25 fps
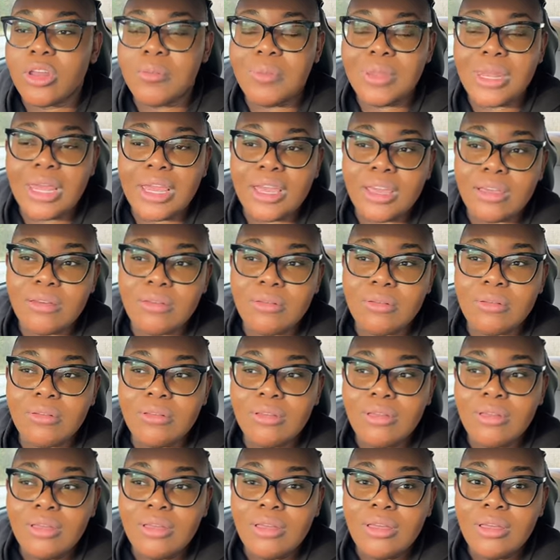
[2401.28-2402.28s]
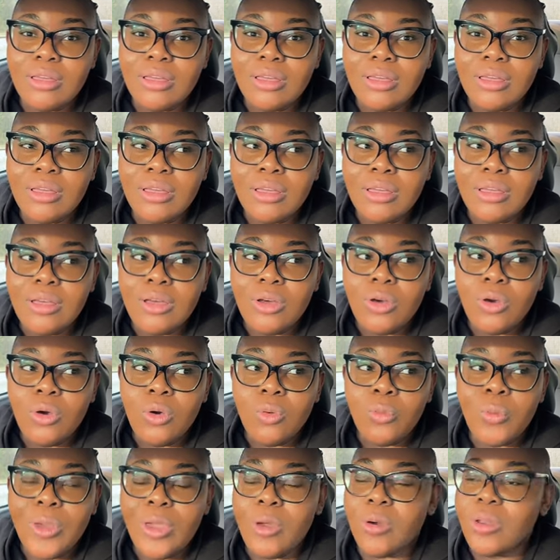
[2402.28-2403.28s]
And they're going to be like,
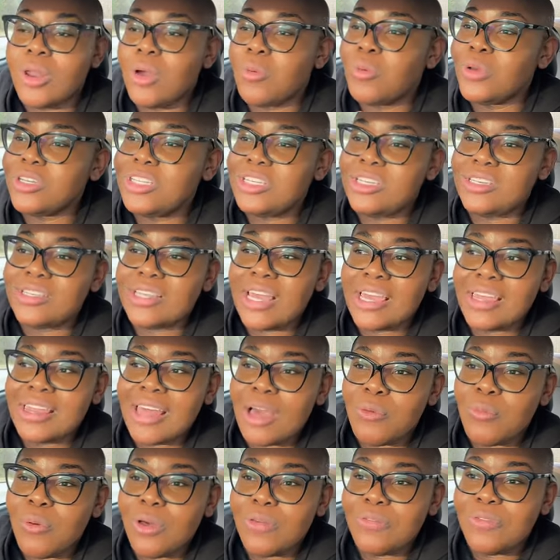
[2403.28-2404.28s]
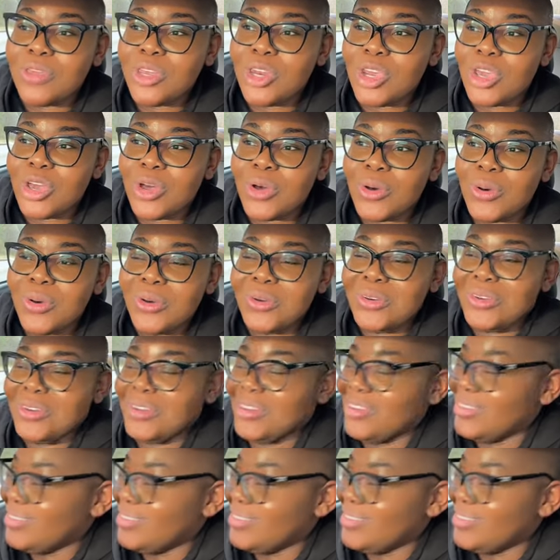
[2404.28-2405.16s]
wait, hold on. What's she saying in that one video?